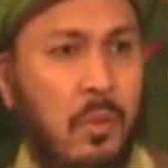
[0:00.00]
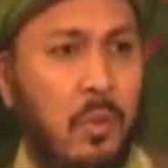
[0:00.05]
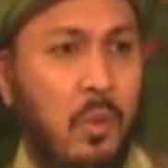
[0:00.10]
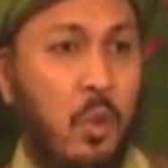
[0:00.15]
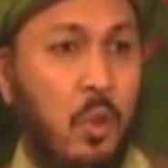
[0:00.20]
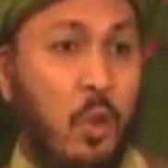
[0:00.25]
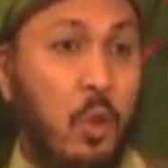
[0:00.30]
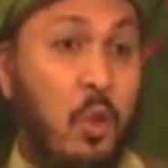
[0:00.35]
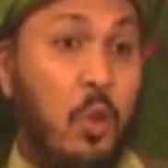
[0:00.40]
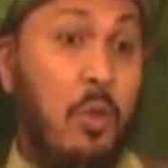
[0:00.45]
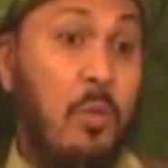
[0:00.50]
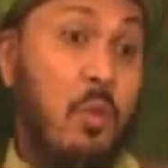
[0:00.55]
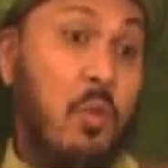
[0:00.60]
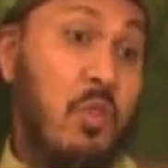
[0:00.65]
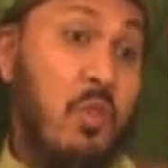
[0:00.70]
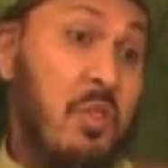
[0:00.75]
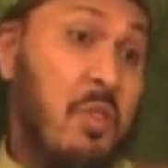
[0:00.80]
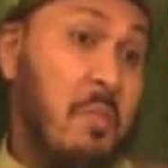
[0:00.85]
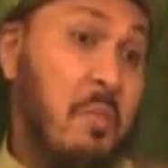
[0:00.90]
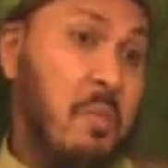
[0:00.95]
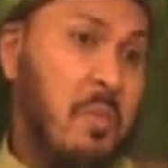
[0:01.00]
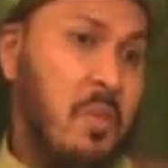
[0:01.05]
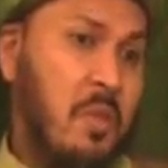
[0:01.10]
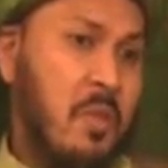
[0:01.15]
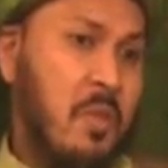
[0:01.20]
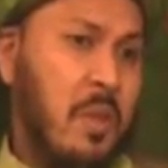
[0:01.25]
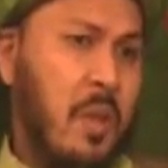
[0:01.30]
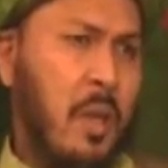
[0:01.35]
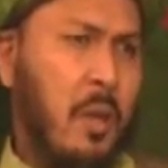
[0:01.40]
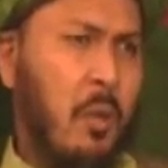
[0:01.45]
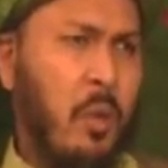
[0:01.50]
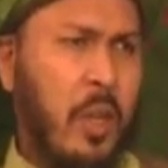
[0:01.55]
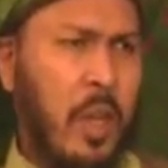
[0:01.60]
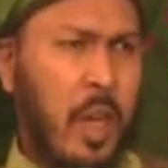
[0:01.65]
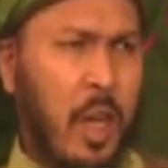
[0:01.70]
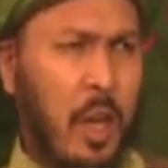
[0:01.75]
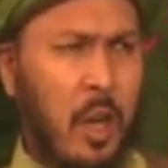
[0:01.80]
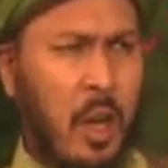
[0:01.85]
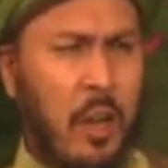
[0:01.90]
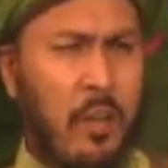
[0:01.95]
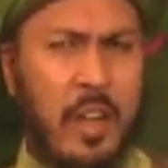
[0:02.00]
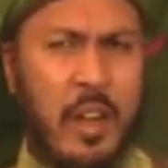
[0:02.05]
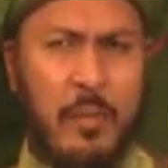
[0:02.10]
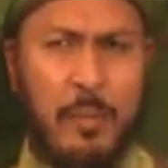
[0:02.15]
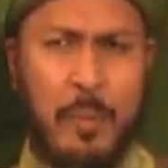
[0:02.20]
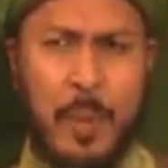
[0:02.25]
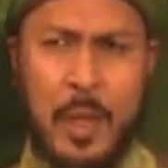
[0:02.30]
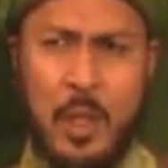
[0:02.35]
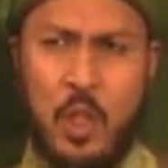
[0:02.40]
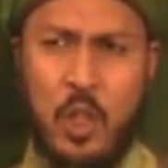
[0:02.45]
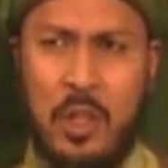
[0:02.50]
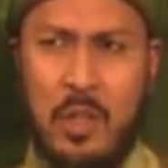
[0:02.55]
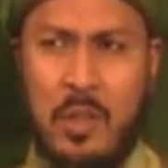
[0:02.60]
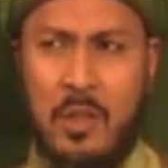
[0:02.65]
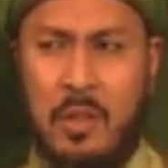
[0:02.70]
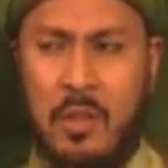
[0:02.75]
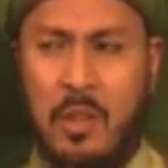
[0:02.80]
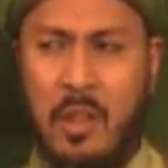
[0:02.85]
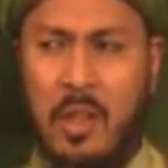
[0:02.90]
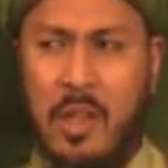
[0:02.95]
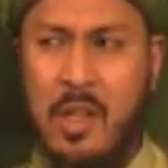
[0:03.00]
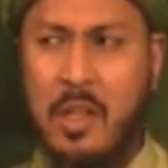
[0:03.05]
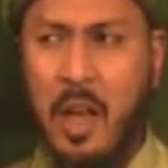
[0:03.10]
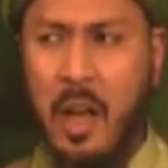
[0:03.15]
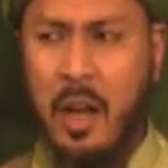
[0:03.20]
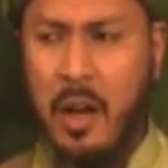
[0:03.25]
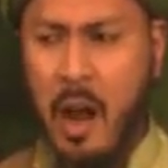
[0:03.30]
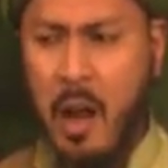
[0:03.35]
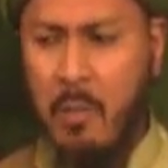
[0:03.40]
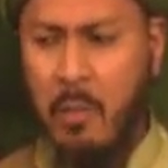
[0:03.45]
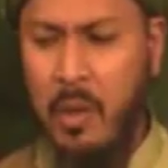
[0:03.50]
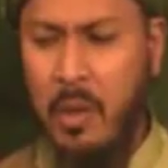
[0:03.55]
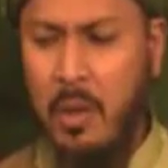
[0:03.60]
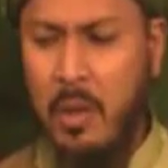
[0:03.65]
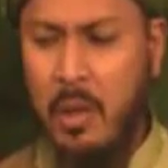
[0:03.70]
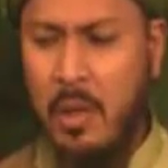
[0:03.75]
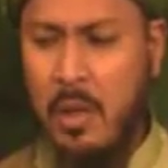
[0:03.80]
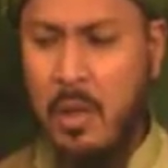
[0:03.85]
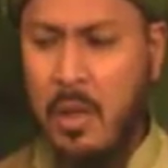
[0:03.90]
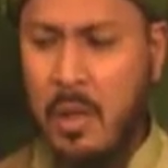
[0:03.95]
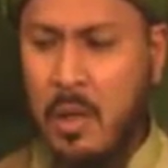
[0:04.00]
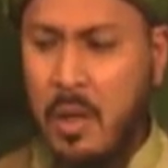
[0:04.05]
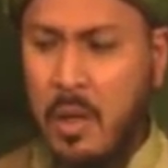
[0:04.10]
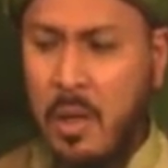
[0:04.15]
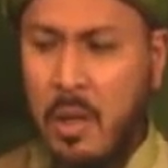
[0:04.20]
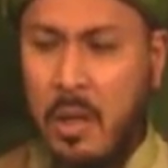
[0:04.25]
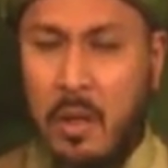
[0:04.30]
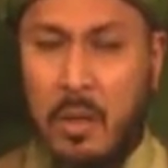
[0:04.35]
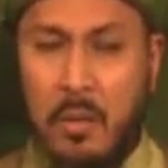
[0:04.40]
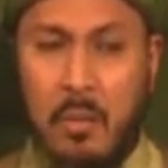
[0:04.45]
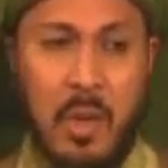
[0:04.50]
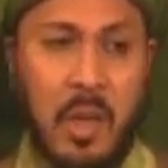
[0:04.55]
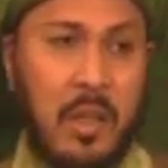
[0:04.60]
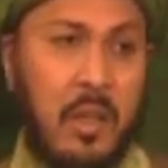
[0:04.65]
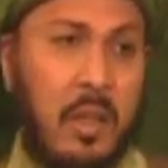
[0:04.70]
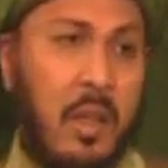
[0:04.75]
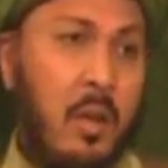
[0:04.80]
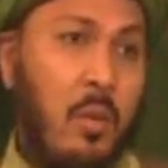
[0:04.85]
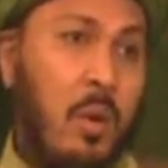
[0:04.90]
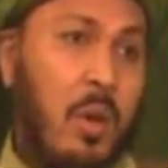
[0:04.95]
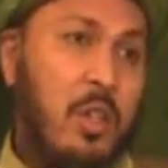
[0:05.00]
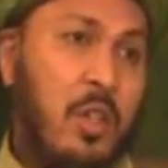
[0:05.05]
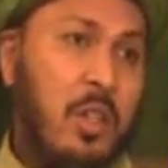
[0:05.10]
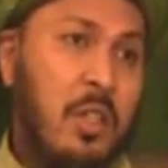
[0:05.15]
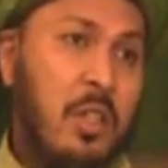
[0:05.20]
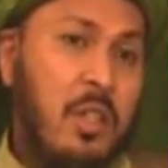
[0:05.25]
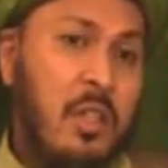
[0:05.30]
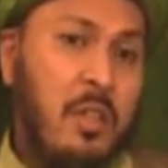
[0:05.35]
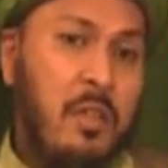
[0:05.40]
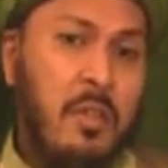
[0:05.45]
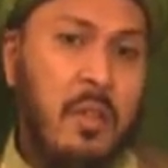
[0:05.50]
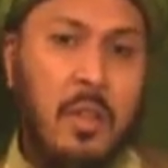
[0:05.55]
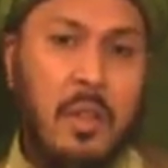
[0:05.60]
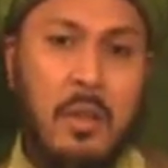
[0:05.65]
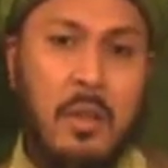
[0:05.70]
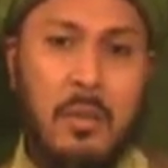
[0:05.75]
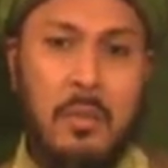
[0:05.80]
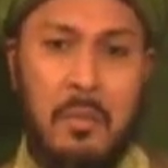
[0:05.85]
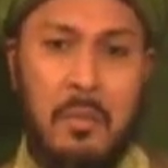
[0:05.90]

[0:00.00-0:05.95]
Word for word: So good Muslims saying, we cannot even have pictures, it is haram. But they're watching TV.